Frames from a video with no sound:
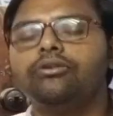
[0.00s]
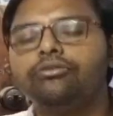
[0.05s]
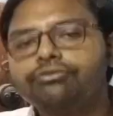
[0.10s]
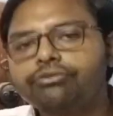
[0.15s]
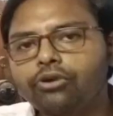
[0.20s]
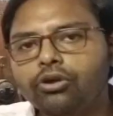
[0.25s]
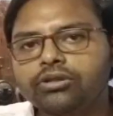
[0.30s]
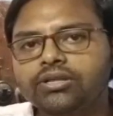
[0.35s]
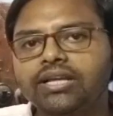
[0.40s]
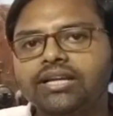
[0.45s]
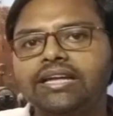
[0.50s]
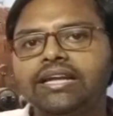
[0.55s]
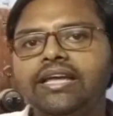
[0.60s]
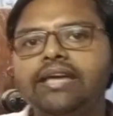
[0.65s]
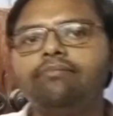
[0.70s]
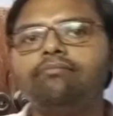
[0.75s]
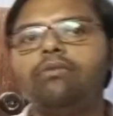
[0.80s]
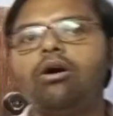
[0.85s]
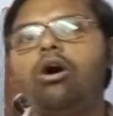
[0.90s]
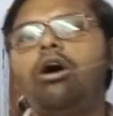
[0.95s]
From the
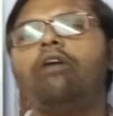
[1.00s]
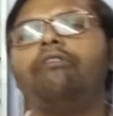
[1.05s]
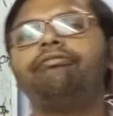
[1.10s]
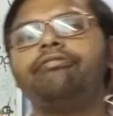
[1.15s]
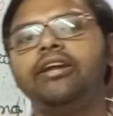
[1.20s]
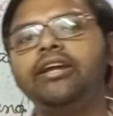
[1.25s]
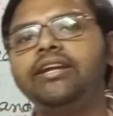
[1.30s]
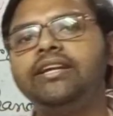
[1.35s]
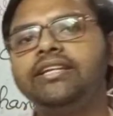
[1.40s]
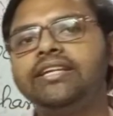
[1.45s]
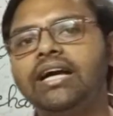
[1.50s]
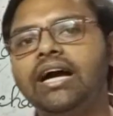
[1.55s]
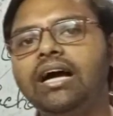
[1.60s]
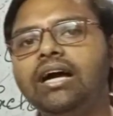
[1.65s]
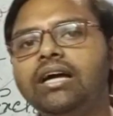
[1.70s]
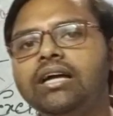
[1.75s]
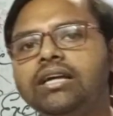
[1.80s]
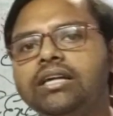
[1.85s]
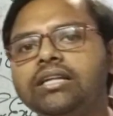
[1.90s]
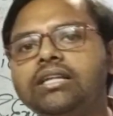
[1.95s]
name of
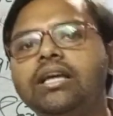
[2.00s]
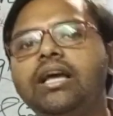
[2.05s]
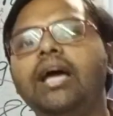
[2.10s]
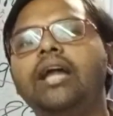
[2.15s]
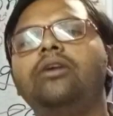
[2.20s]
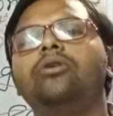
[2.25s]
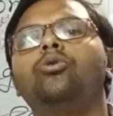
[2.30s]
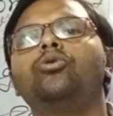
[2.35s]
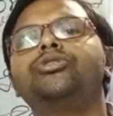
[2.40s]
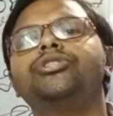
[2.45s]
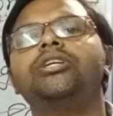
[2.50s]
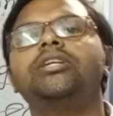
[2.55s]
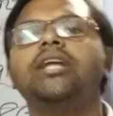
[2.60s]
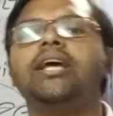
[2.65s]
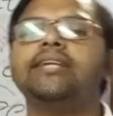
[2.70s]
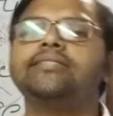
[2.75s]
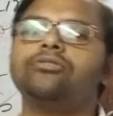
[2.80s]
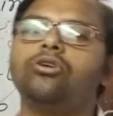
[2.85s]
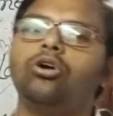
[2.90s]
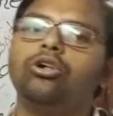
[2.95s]
India, an ocean
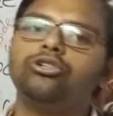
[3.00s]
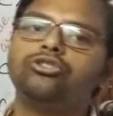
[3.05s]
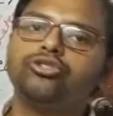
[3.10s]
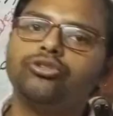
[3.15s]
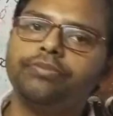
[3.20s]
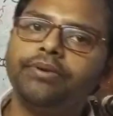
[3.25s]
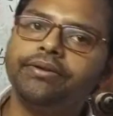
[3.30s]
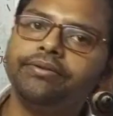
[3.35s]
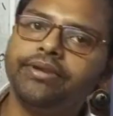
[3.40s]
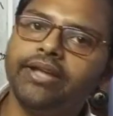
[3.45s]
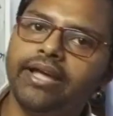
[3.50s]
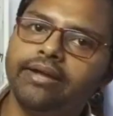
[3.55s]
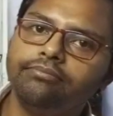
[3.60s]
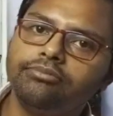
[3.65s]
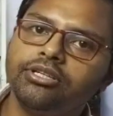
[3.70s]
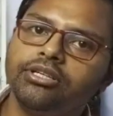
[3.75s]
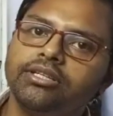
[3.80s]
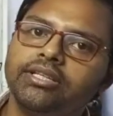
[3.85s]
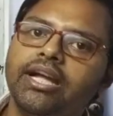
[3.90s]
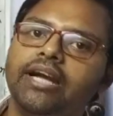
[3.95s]
has also been
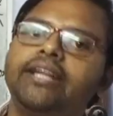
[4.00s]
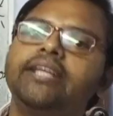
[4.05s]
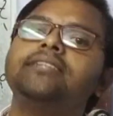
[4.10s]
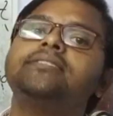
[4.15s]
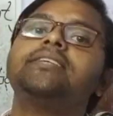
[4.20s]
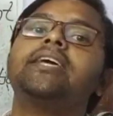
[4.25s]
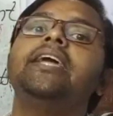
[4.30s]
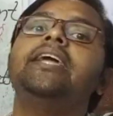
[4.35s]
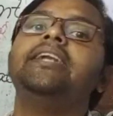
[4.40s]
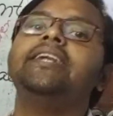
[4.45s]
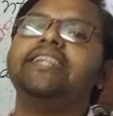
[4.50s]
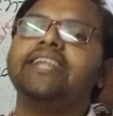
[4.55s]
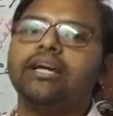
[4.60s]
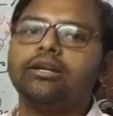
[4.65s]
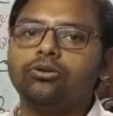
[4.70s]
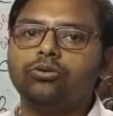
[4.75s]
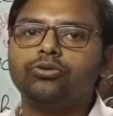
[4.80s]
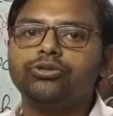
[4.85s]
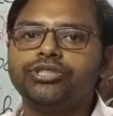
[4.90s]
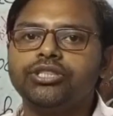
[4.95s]
named, that is
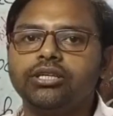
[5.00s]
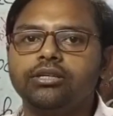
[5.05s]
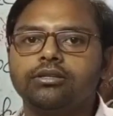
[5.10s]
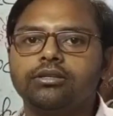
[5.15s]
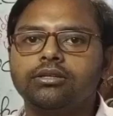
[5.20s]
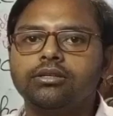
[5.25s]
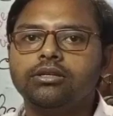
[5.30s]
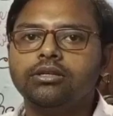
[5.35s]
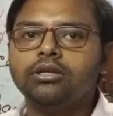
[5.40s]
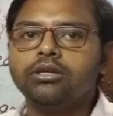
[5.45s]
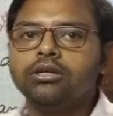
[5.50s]
Indian Ocean.